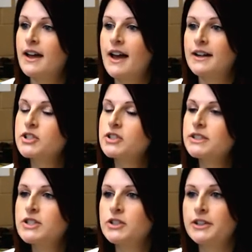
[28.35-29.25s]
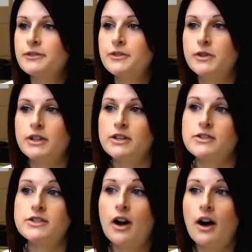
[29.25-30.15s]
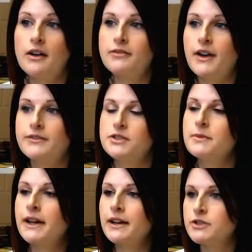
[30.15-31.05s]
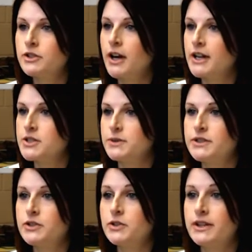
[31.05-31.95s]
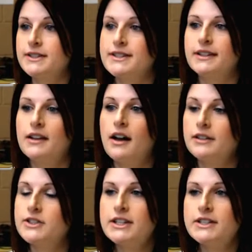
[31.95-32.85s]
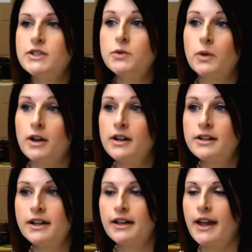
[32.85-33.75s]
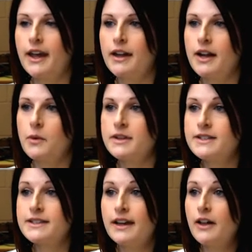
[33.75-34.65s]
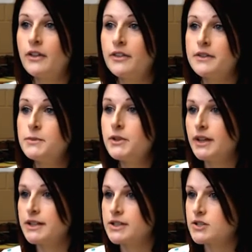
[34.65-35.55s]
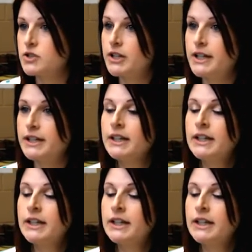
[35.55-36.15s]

I actually took a few years off after my undergraduate degree in psychology to work, and I worked in the health and beauty industry.